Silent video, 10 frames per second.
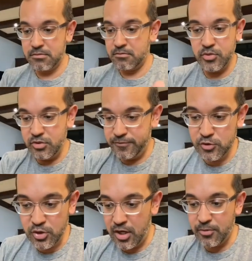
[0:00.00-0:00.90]
If you
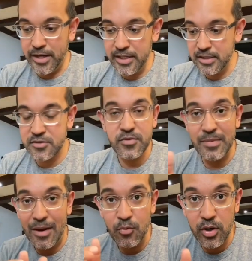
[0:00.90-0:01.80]
draw a radius from
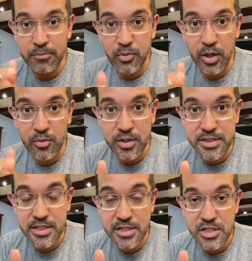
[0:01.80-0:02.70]
that one point where it's
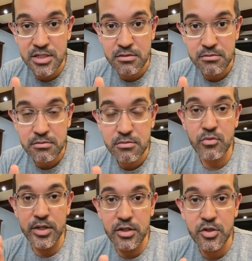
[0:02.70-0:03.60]
touching, what
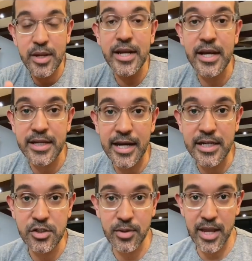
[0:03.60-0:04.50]
do you create? A 90
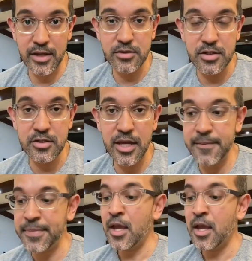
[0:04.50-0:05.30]
degree angle, okay?